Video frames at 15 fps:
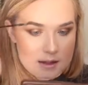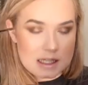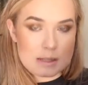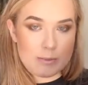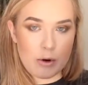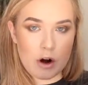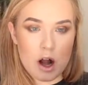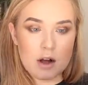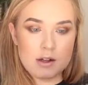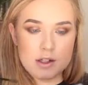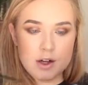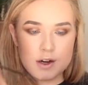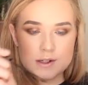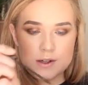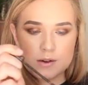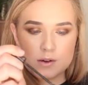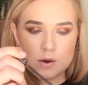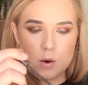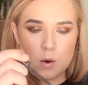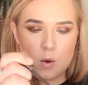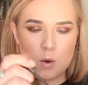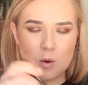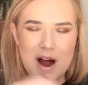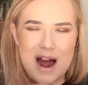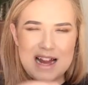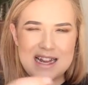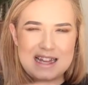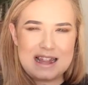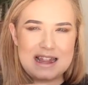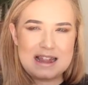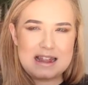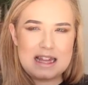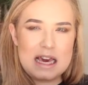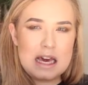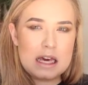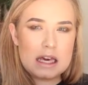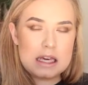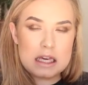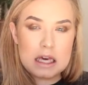This product goes on quite thick.